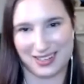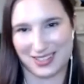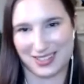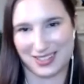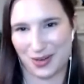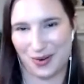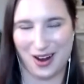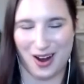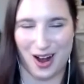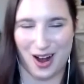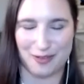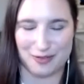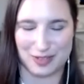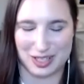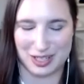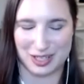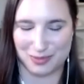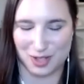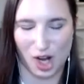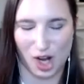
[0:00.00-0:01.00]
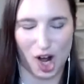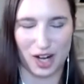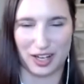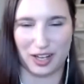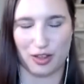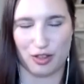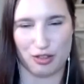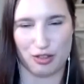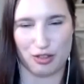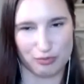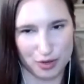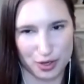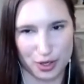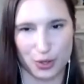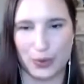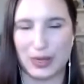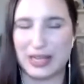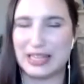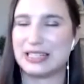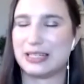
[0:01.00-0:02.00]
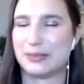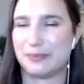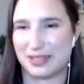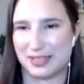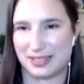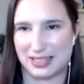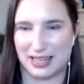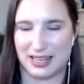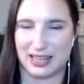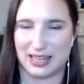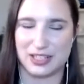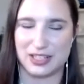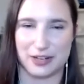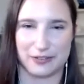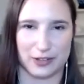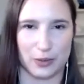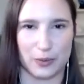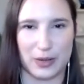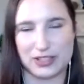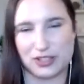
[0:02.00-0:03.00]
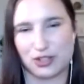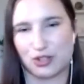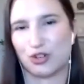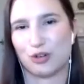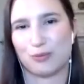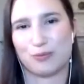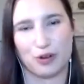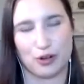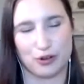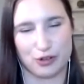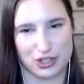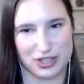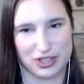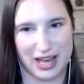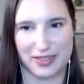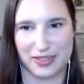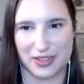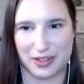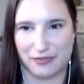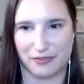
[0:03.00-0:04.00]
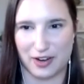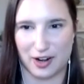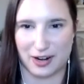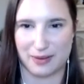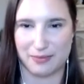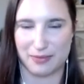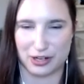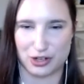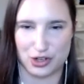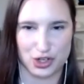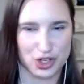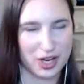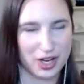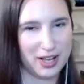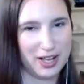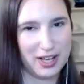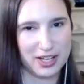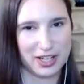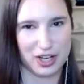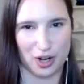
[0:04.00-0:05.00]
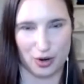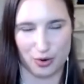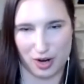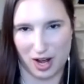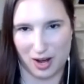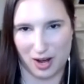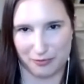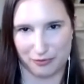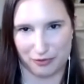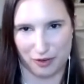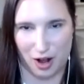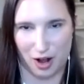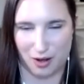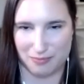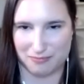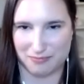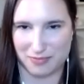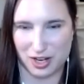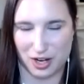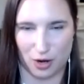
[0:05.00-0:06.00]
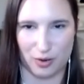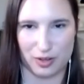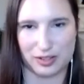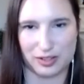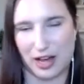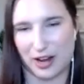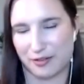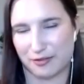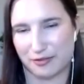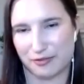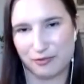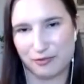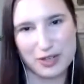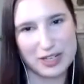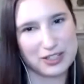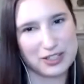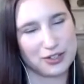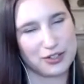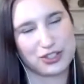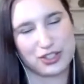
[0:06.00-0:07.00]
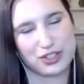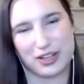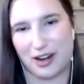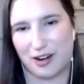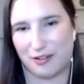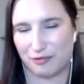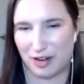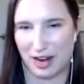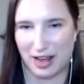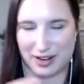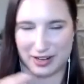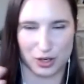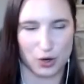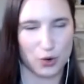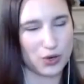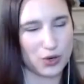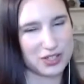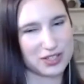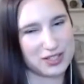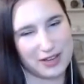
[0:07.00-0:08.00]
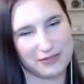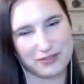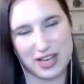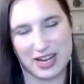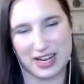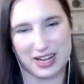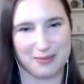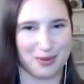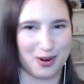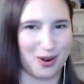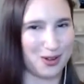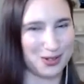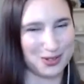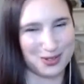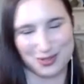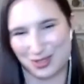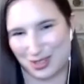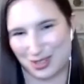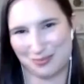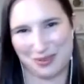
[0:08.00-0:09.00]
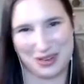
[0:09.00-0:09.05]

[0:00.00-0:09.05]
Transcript: So I often am talking through intimacy and different ways to approach that very much, you know, come from, you know, a lot of research that I've read and courses I've taken, but also just my